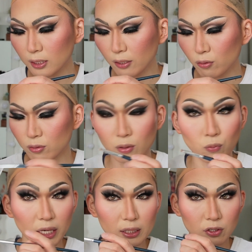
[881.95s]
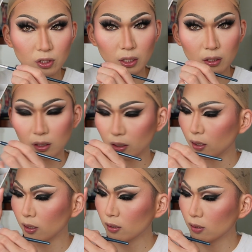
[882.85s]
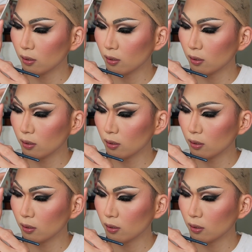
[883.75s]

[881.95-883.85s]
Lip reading: I use the white shade here,